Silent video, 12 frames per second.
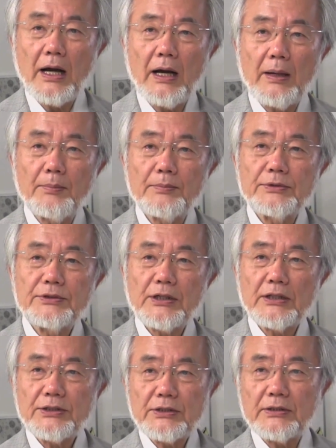I'm
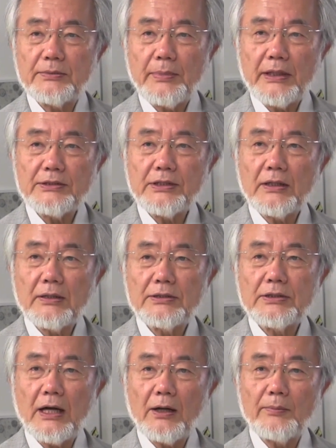just a basic
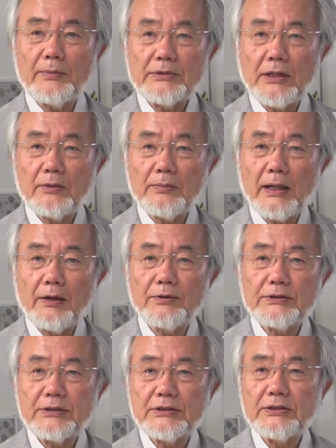cell, cell
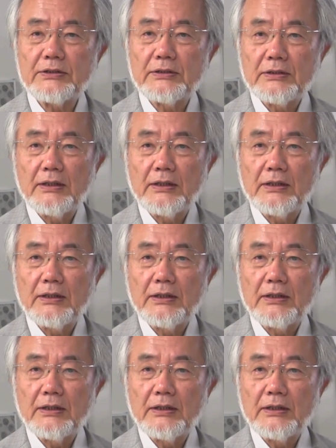biologist.